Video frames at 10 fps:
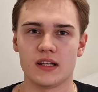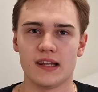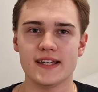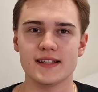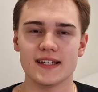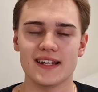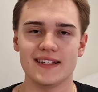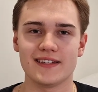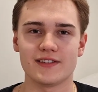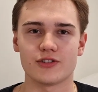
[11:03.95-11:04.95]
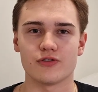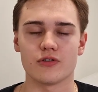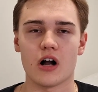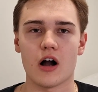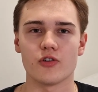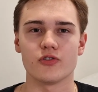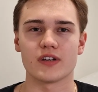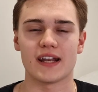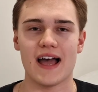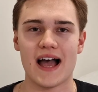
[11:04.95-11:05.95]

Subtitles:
let's get into how you can